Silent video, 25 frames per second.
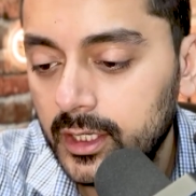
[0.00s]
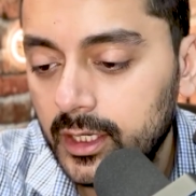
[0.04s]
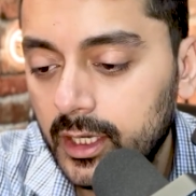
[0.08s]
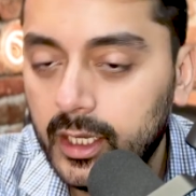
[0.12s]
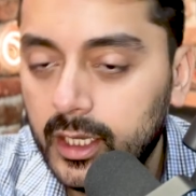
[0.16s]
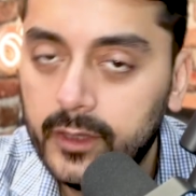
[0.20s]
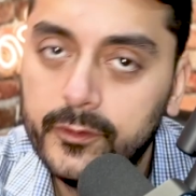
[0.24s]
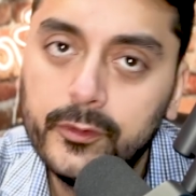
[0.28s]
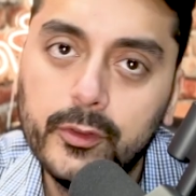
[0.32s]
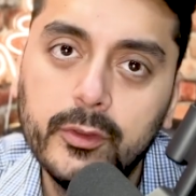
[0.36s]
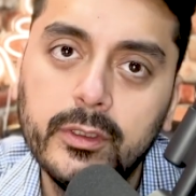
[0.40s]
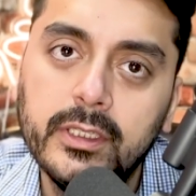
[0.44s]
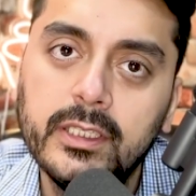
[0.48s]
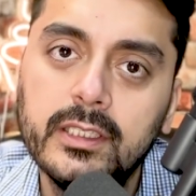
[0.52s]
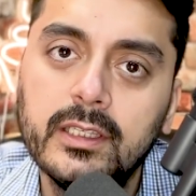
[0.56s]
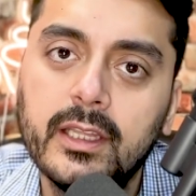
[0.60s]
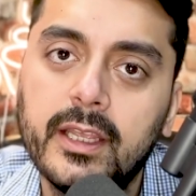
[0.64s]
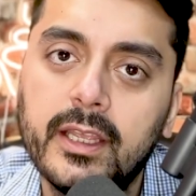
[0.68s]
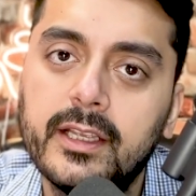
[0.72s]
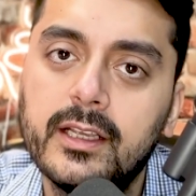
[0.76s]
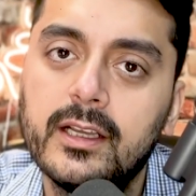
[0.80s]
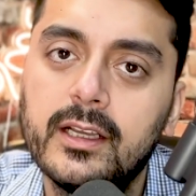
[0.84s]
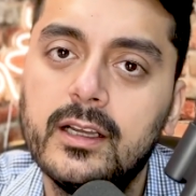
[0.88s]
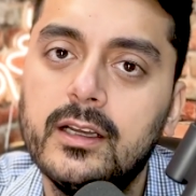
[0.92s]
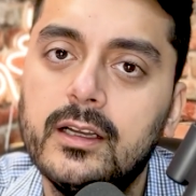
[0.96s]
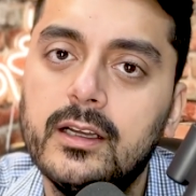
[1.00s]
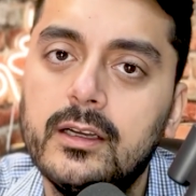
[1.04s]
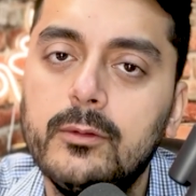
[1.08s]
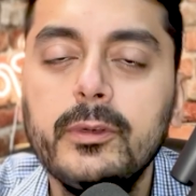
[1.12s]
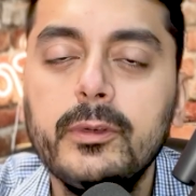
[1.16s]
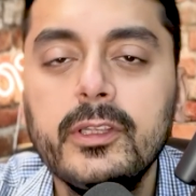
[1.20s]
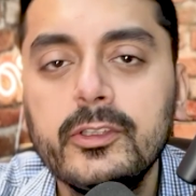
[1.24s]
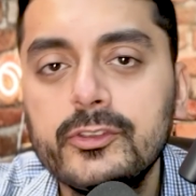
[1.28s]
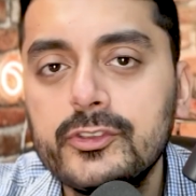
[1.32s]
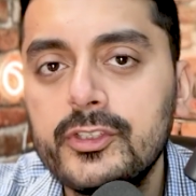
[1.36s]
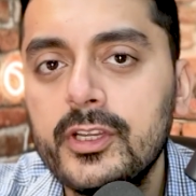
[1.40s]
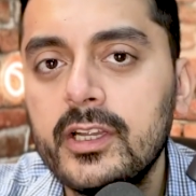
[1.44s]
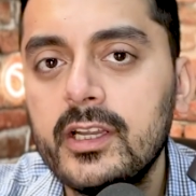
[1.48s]
If you need like a
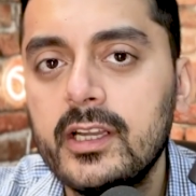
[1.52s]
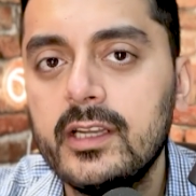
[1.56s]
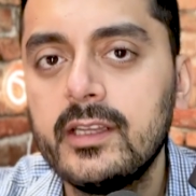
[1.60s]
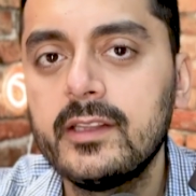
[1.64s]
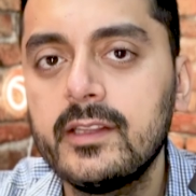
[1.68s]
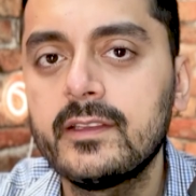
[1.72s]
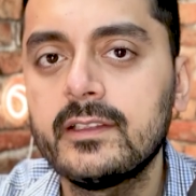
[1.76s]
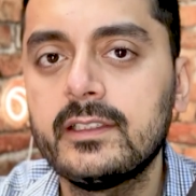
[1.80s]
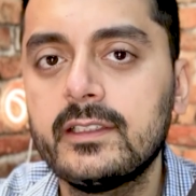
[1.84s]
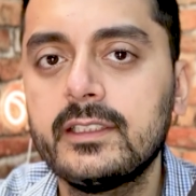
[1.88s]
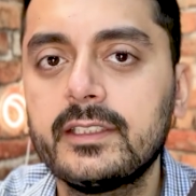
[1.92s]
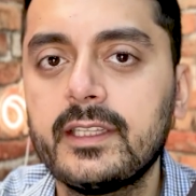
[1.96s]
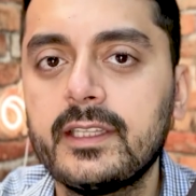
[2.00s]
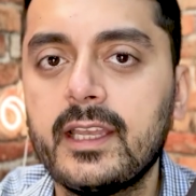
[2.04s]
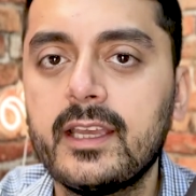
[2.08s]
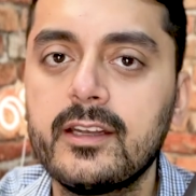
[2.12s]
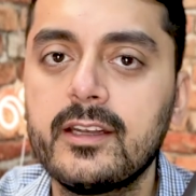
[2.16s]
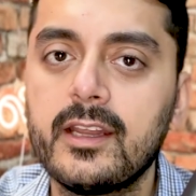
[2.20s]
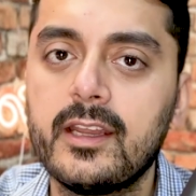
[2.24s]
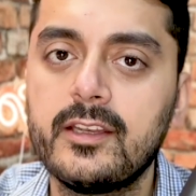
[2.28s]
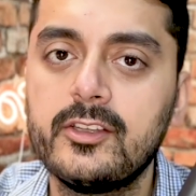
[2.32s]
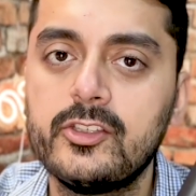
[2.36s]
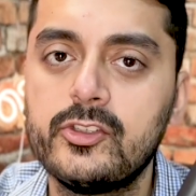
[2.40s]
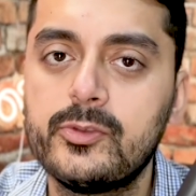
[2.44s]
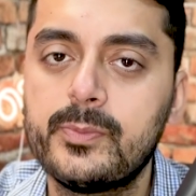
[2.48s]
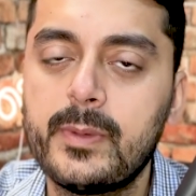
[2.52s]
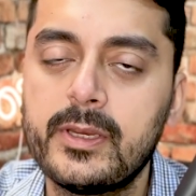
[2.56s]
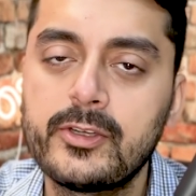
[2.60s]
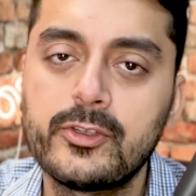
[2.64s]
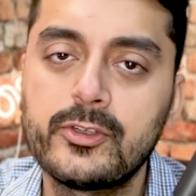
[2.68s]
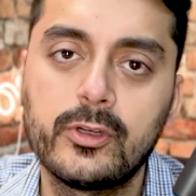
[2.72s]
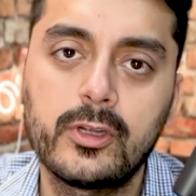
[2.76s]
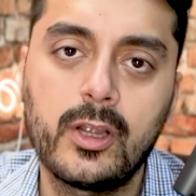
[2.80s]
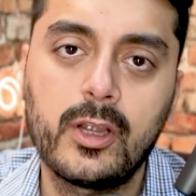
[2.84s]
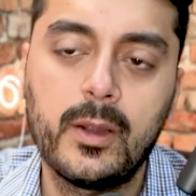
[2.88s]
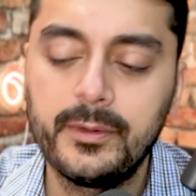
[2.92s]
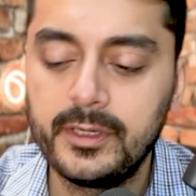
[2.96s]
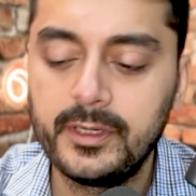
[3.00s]
wheelchair, anything like that, or any special
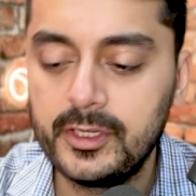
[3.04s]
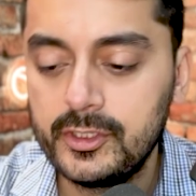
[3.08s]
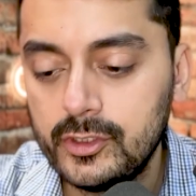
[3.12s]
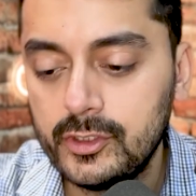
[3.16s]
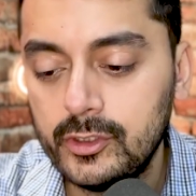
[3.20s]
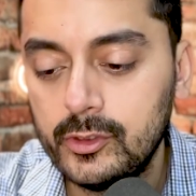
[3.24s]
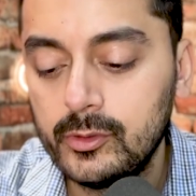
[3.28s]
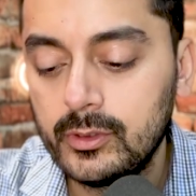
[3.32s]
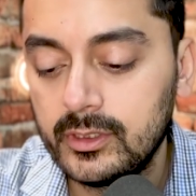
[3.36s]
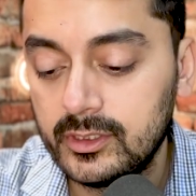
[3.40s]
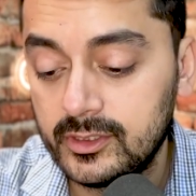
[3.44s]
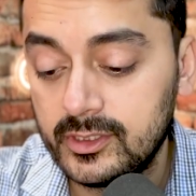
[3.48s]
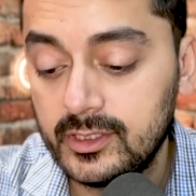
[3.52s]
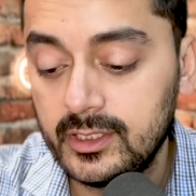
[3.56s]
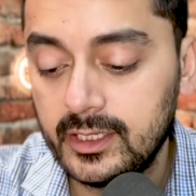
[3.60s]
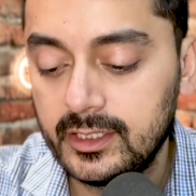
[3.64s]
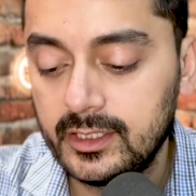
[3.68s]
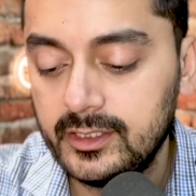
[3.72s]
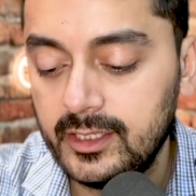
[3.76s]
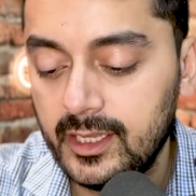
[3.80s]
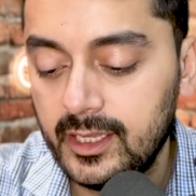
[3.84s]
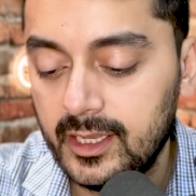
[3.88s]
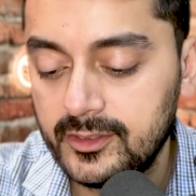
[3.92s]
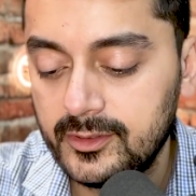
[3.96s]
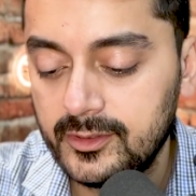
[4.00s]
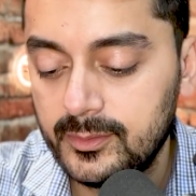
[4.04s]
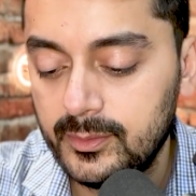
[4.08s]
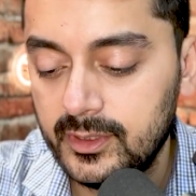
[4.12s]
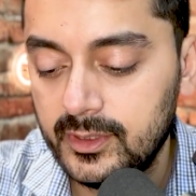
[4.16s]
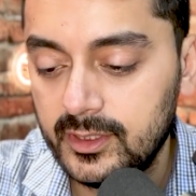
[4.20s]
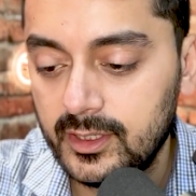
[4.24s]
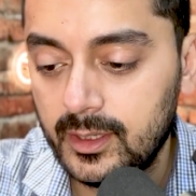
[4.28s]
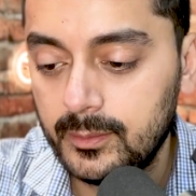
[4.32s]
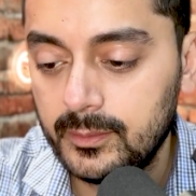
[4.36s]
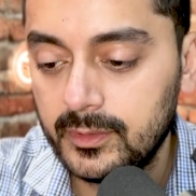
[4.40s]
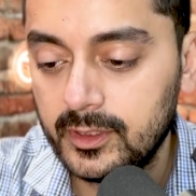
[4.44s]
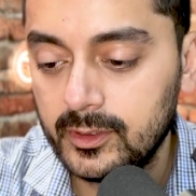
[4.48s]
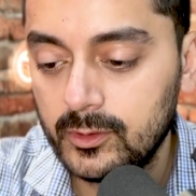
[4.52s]
accommodation, you can select yes. But
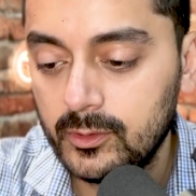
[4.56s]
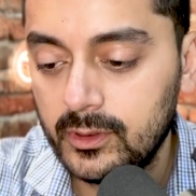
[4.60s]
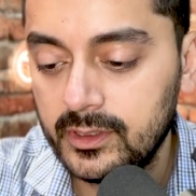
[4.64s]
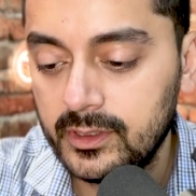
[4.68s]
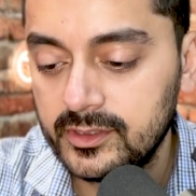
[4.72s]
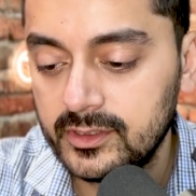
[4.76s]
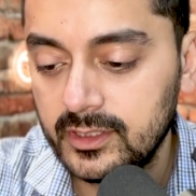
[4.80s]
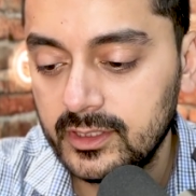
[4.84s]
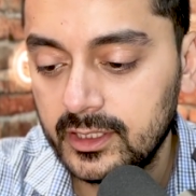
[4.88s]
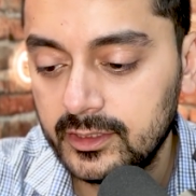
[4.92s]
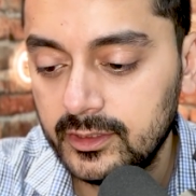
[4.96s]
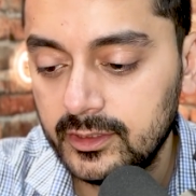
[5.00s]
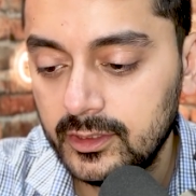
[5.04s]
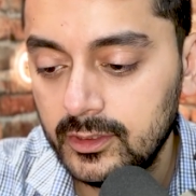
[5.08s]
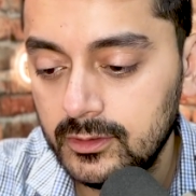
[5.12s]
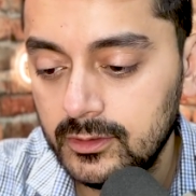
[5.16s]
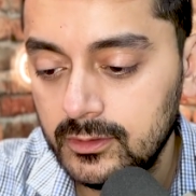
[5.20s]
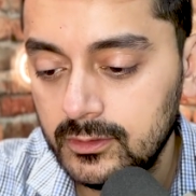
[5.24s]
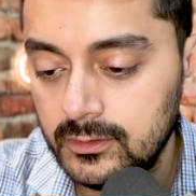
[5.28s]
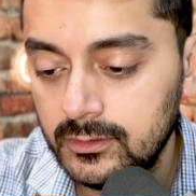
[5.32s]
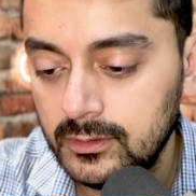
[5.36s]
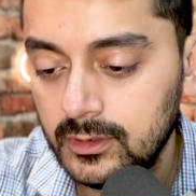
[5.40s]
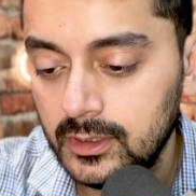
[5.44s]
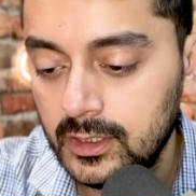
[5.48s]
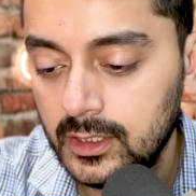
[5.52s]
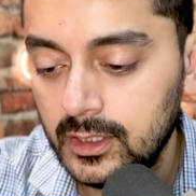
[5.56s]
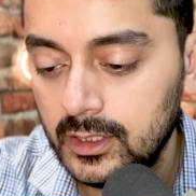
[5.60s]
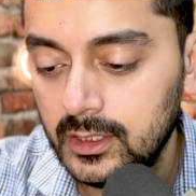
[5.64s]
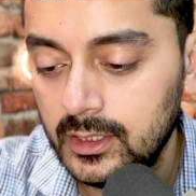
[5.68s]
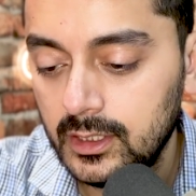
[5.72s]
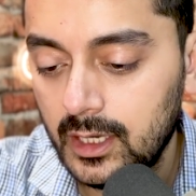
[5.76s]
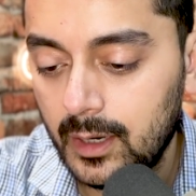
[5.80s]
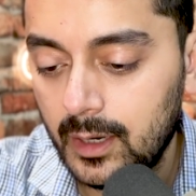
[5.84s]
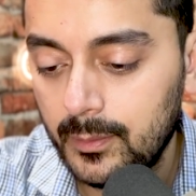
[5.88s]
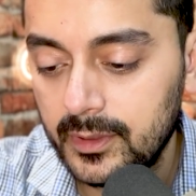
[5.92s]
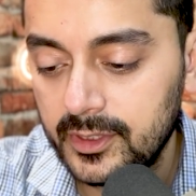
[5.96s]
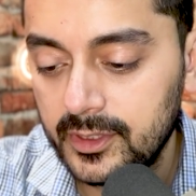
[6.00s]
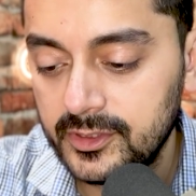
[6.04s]
I'm going to go ahead and select no.
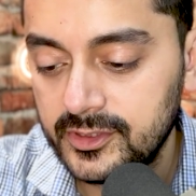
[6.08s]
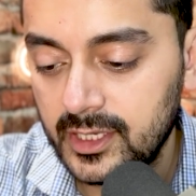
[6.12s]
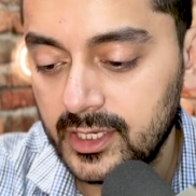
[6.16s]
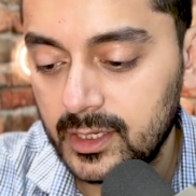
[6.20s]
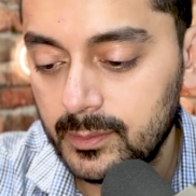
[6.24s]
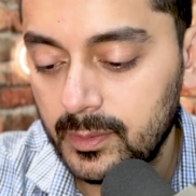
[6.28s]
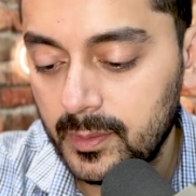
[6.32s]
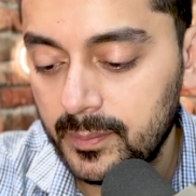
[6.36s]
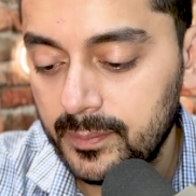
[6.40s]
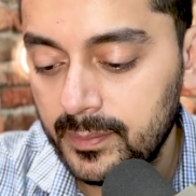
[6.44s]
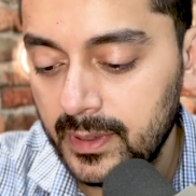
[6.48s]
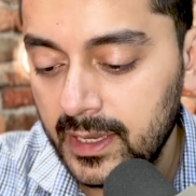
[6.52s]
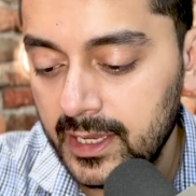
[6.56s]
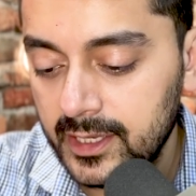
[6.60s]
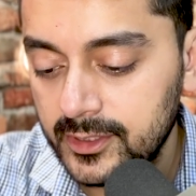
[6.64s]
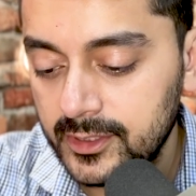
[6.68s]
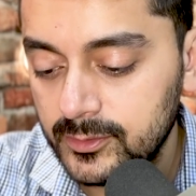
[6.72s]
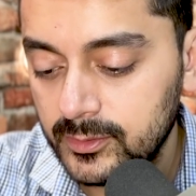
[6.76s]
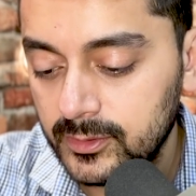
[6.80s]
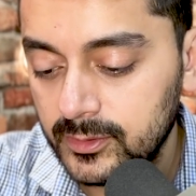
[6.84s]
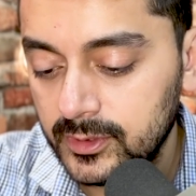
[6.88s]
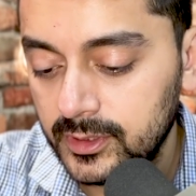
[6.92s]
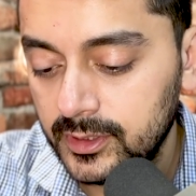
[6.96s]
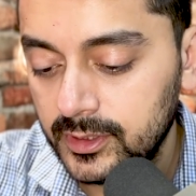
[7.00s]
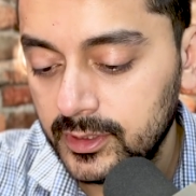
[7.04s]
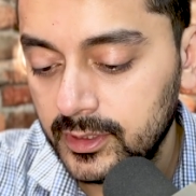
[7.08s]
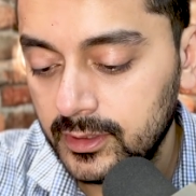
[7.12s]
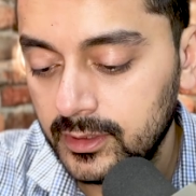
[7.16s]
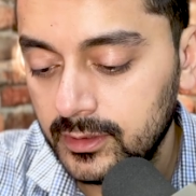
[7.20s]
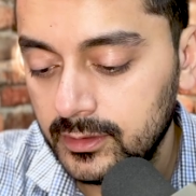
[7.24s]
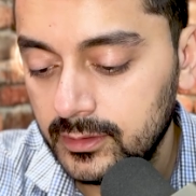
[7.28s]
I'm going to set up a password.